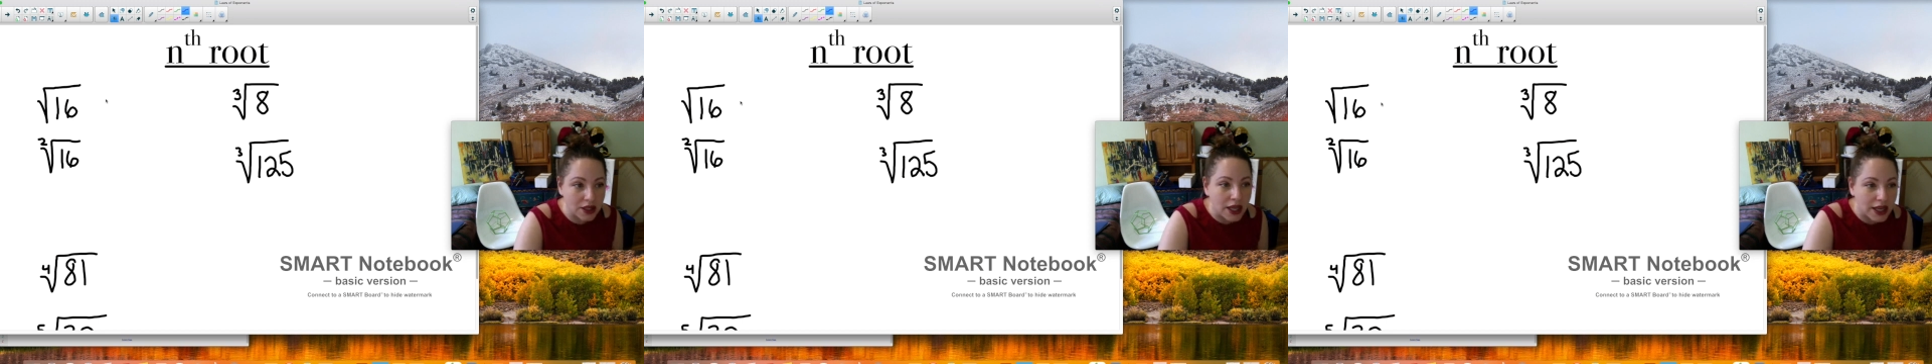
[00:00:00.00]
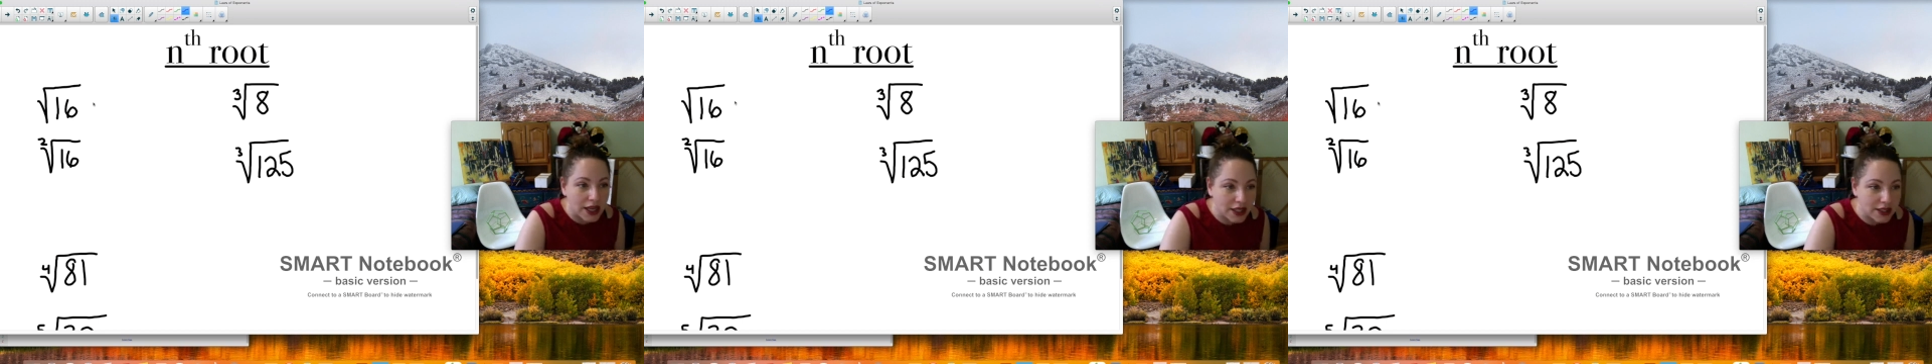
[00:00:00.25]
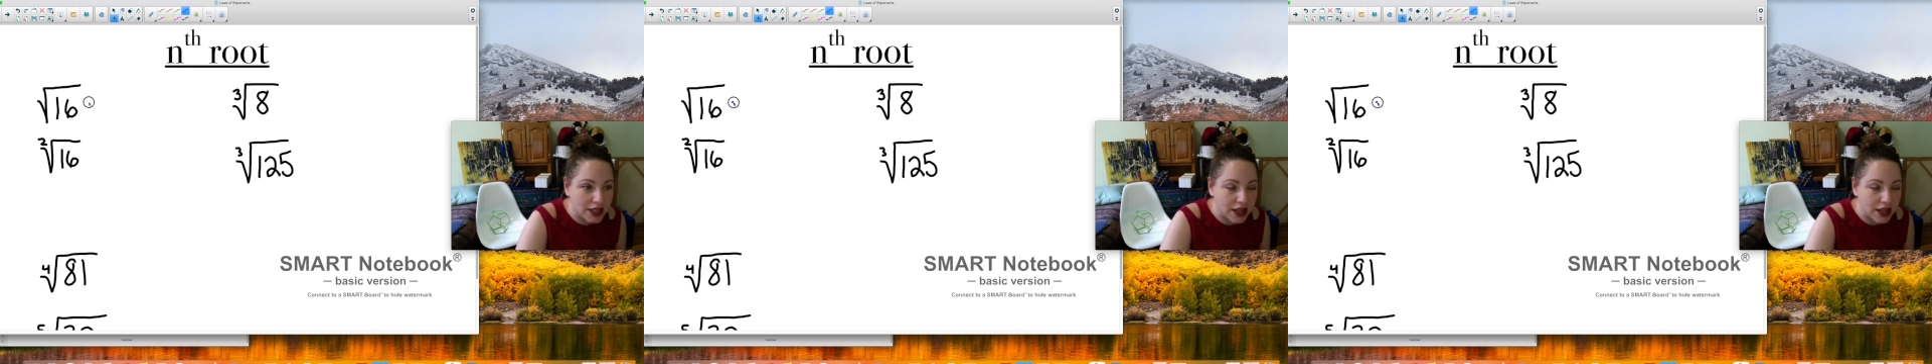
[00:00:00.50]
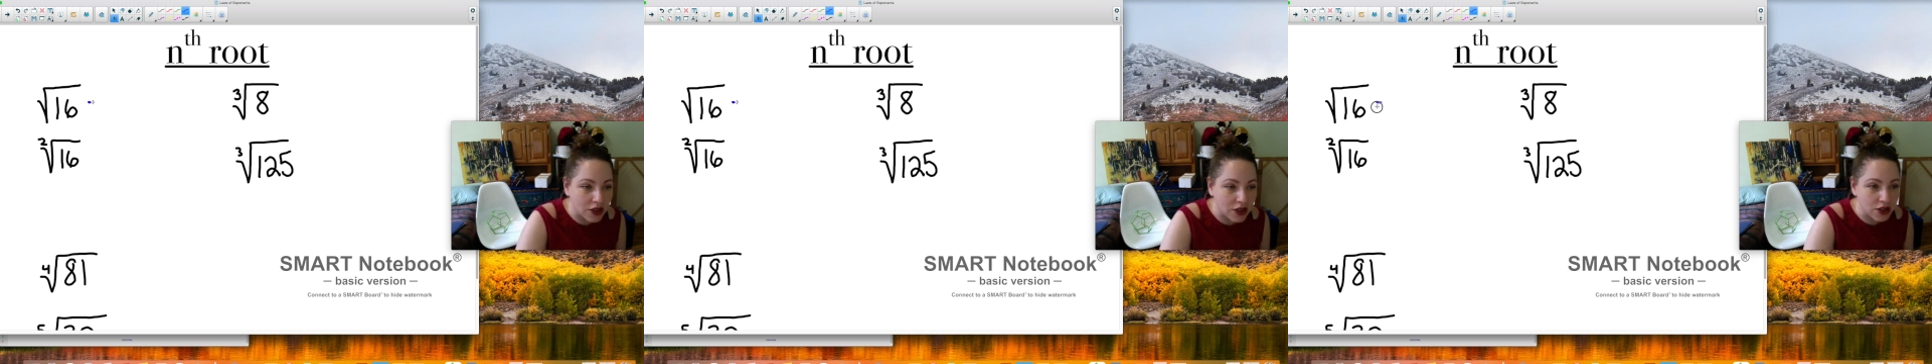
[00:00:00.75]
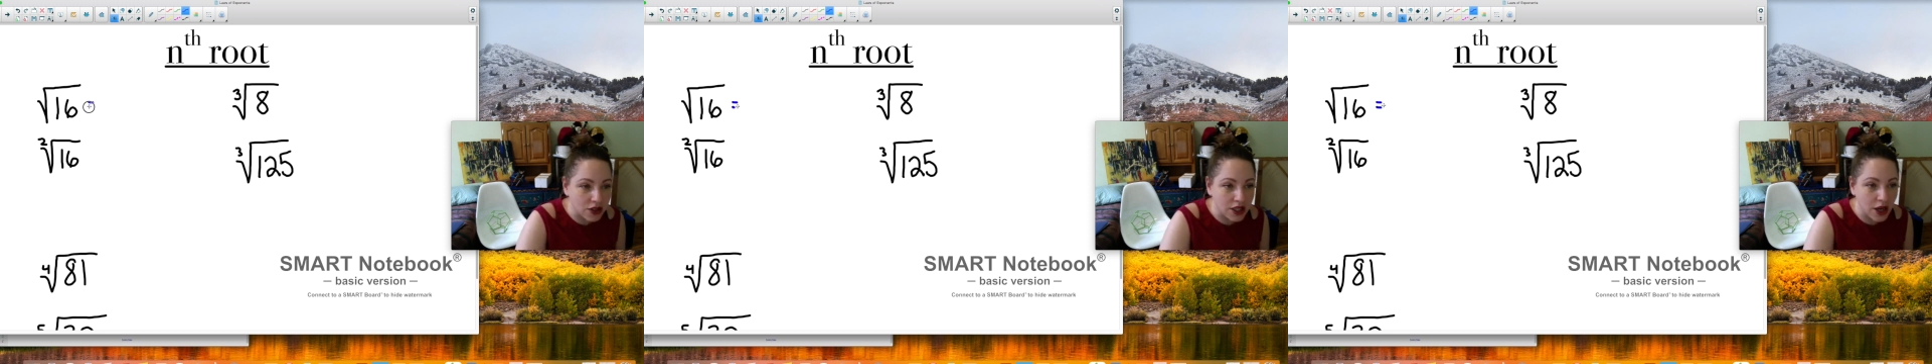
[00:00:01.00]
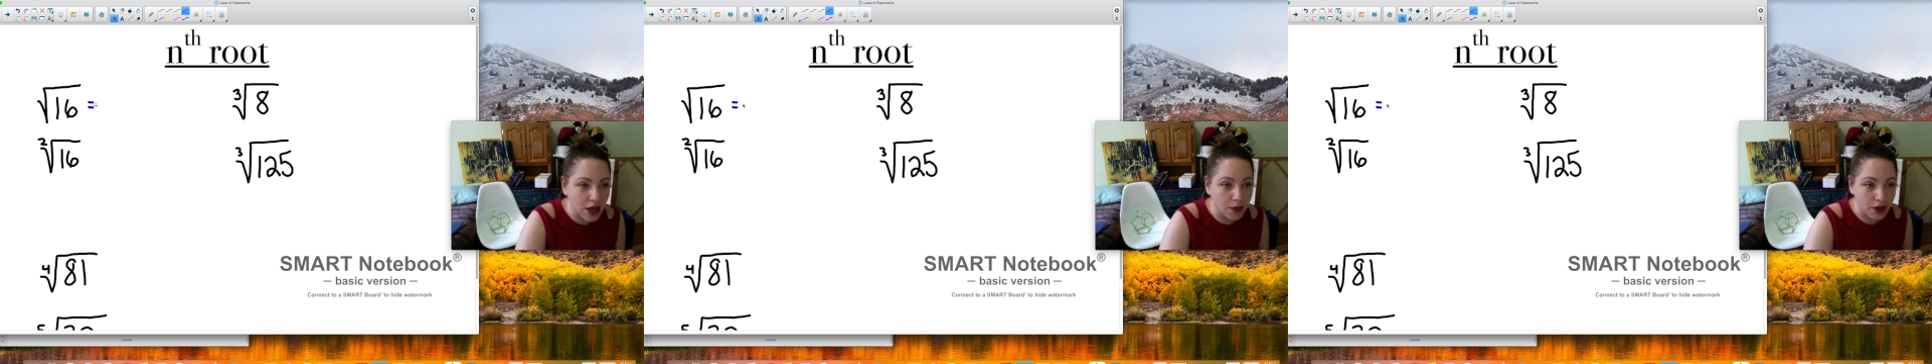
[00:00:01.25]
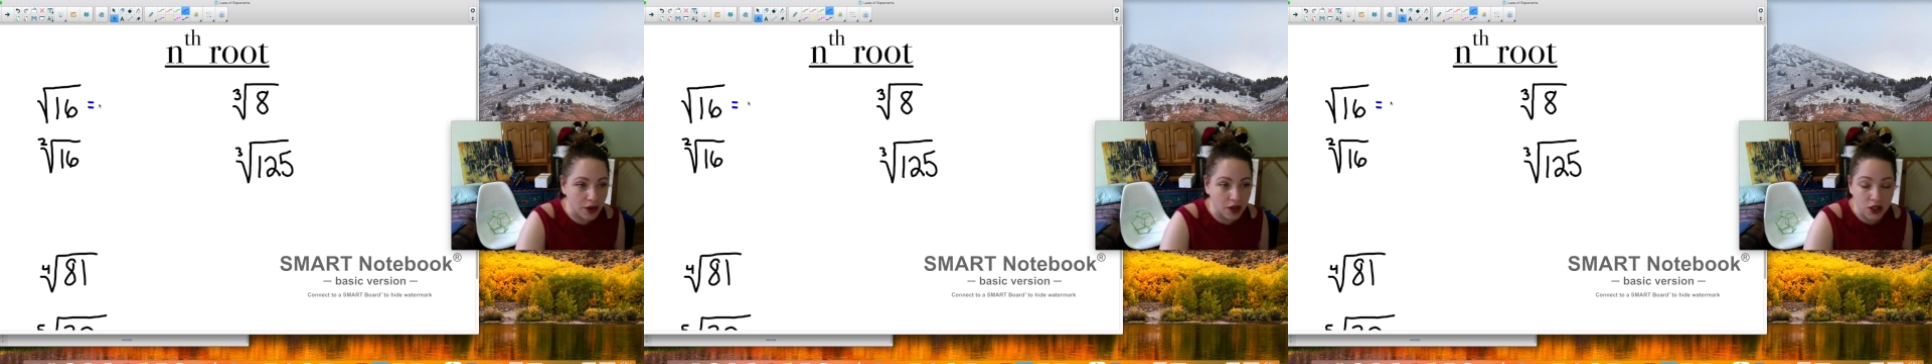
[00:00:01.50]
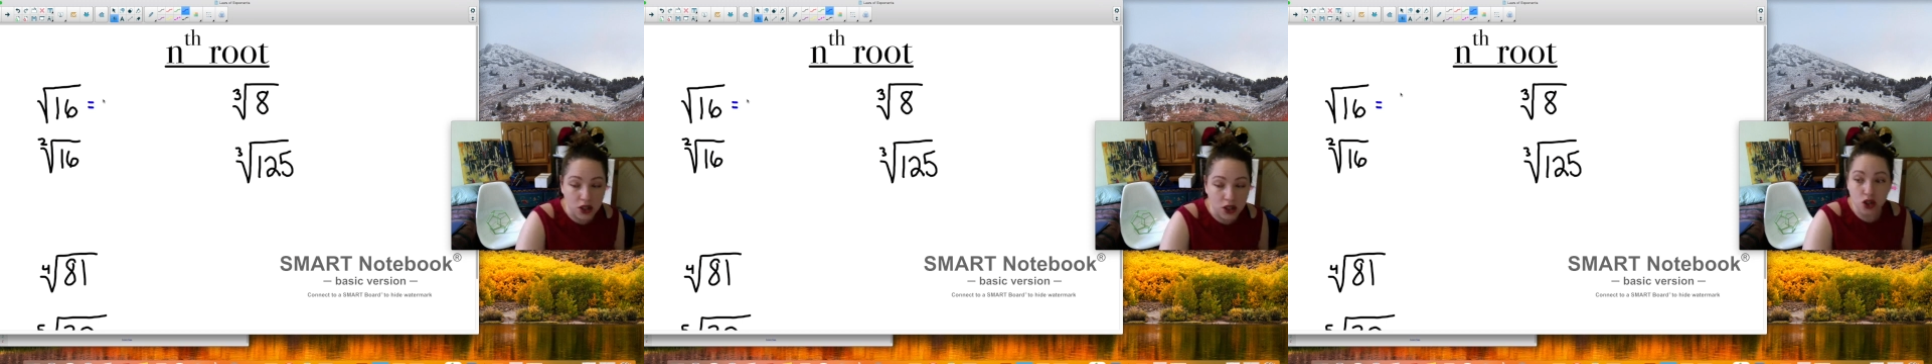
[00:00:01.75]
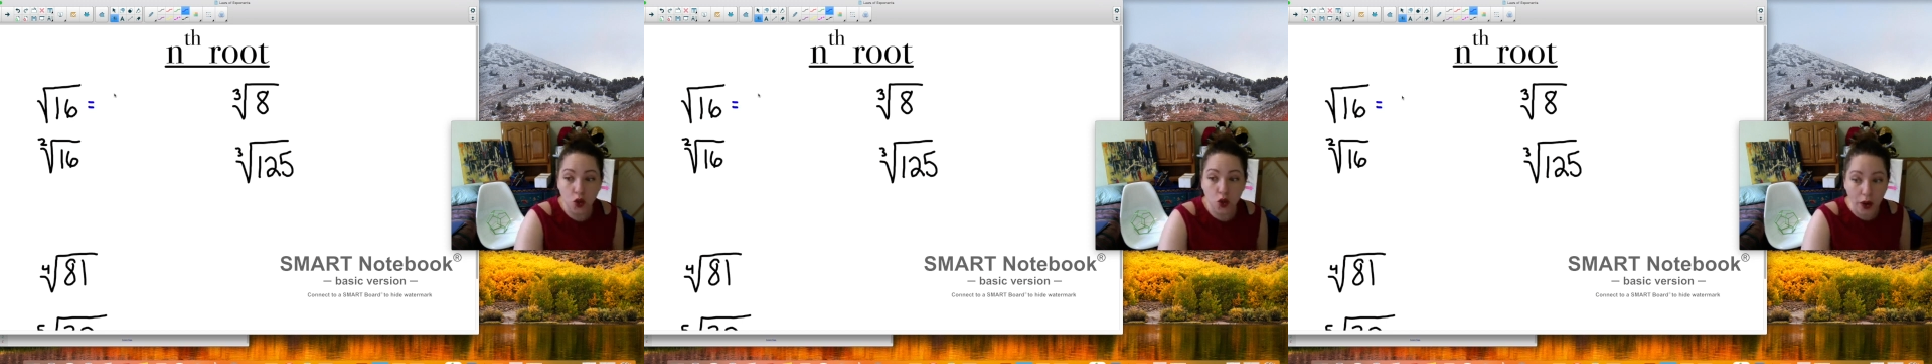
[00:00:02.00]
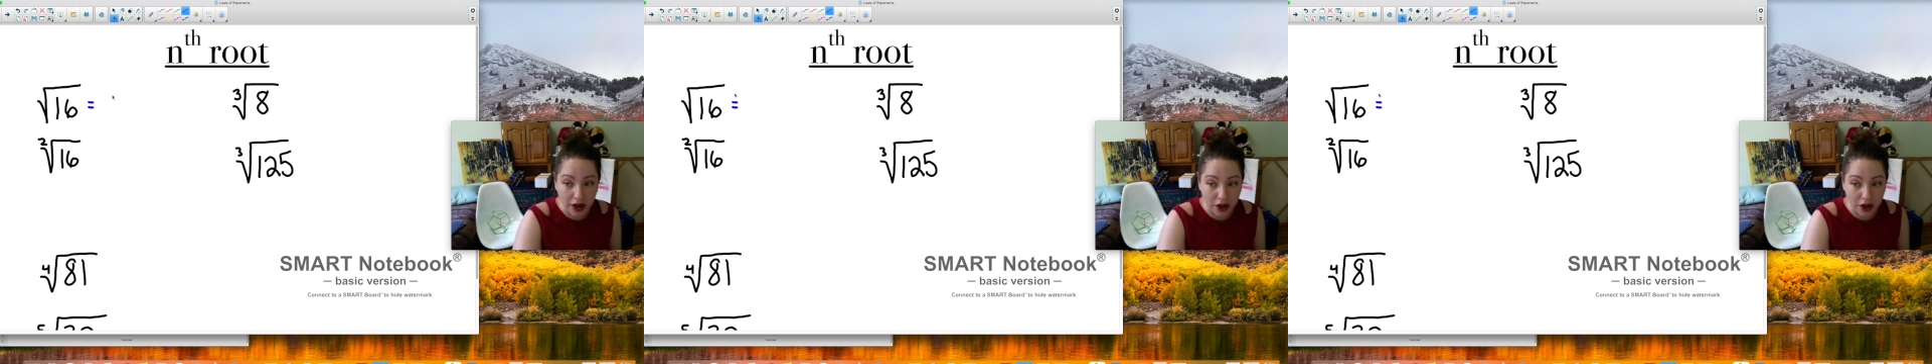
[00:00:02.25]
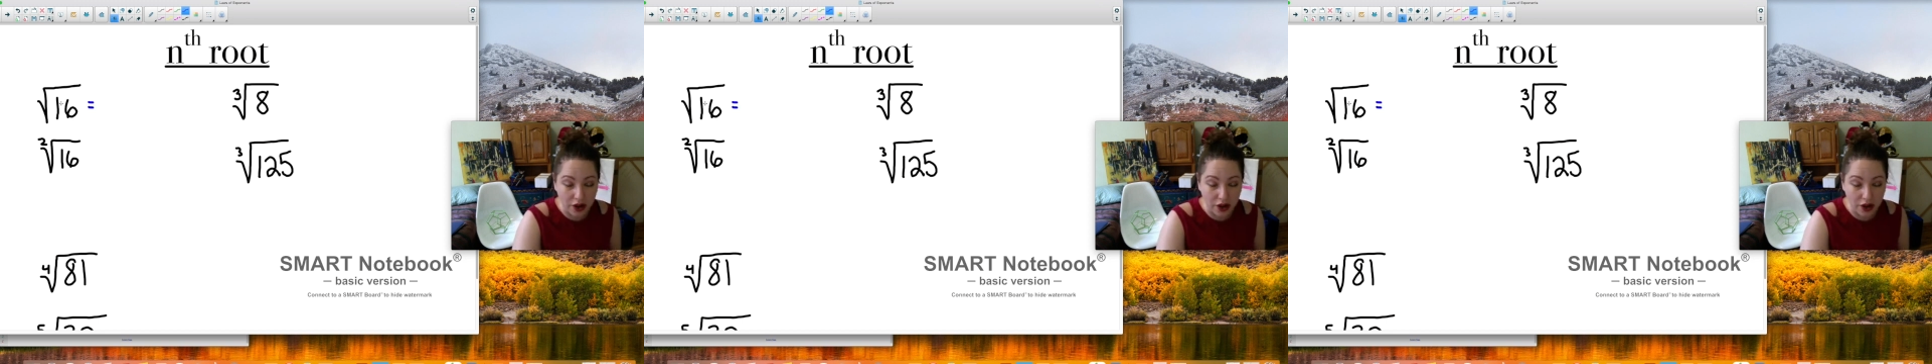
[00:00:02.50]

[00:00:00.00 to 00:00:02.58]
is that there's a number squared